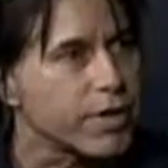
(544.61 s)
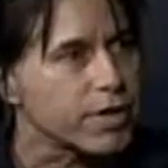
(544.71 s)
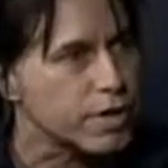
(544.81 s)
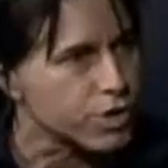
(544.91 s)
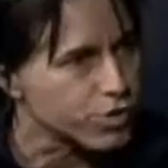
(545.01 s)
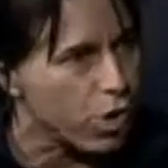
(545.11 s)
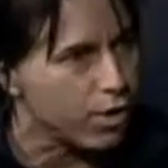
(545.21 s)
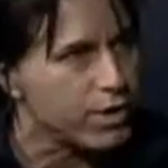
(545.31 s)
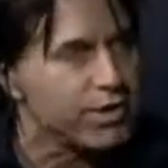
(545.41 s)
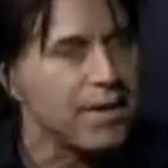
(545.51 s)

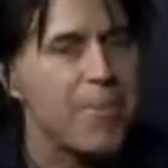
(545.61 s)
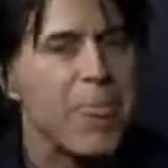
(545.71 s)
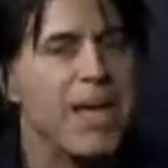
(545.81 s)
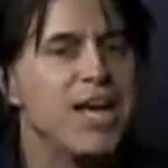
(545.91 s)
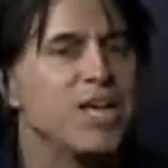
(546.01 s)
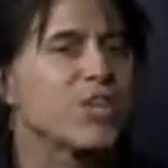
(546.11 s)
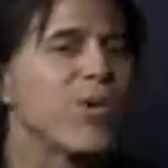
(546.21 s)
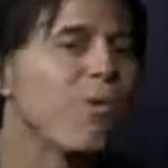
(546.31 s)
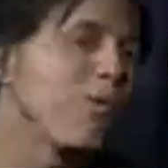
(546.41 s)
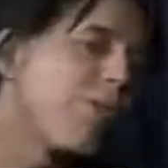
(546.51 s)
control, right? So
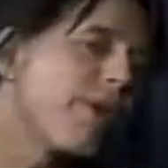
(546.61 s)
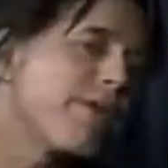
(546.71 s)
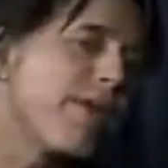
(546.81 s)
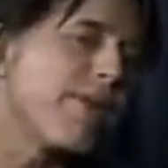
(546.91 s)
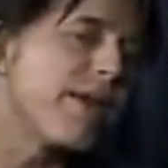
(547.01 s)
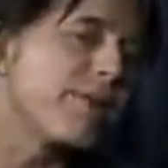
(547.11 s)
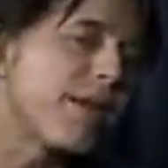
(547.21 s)
one of the things